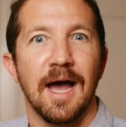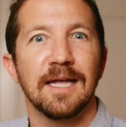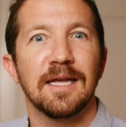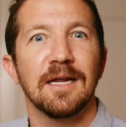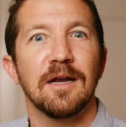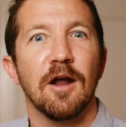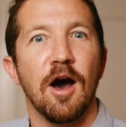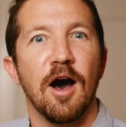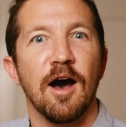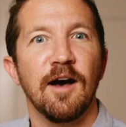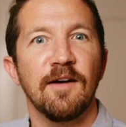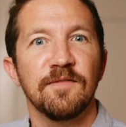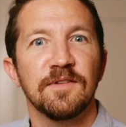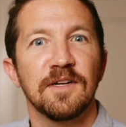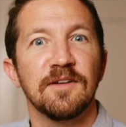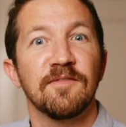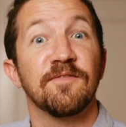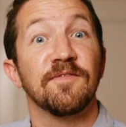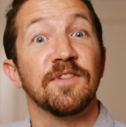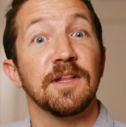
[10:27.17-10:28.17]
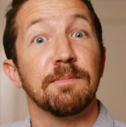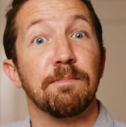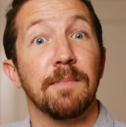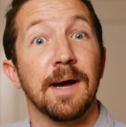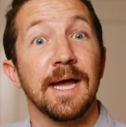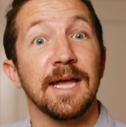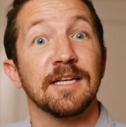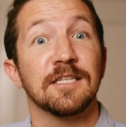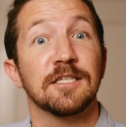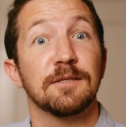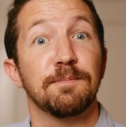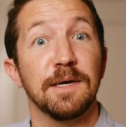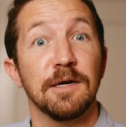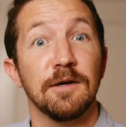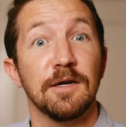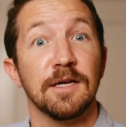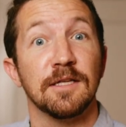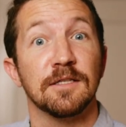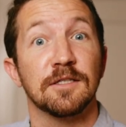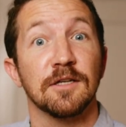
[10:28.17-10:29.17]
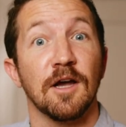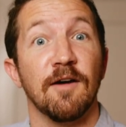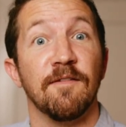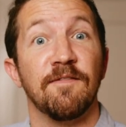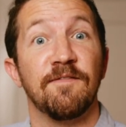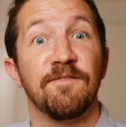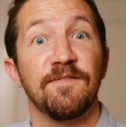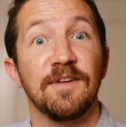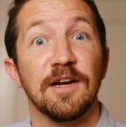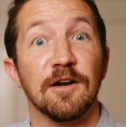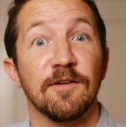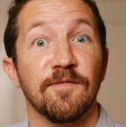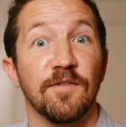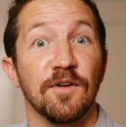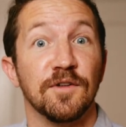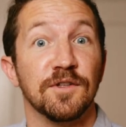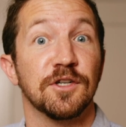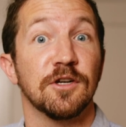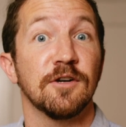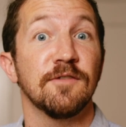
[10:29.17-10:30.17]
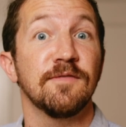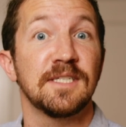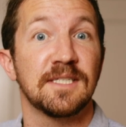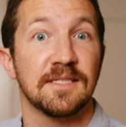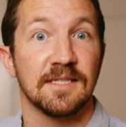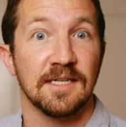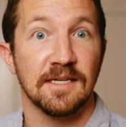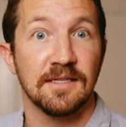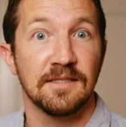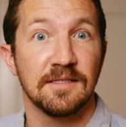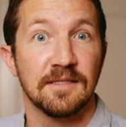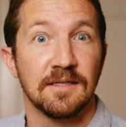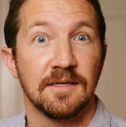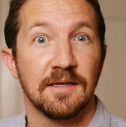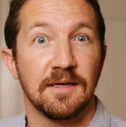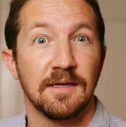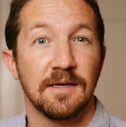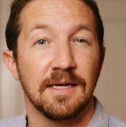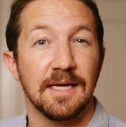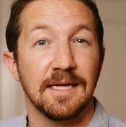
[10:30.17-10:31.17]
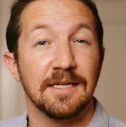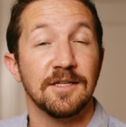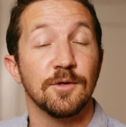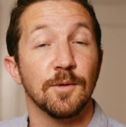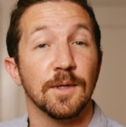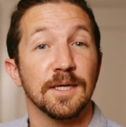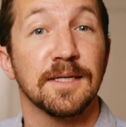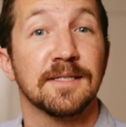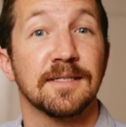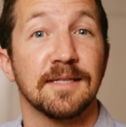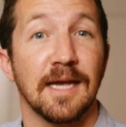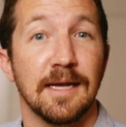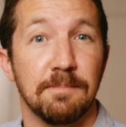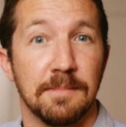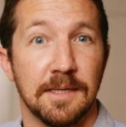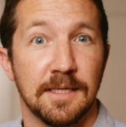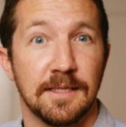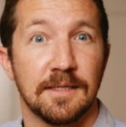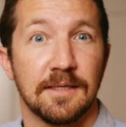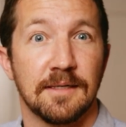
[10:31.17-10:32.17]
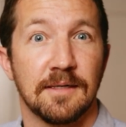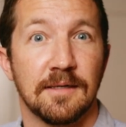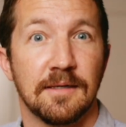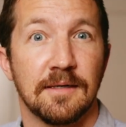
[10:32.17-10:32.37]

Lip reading: I can often flip my experience of fearful nervousness into excitement.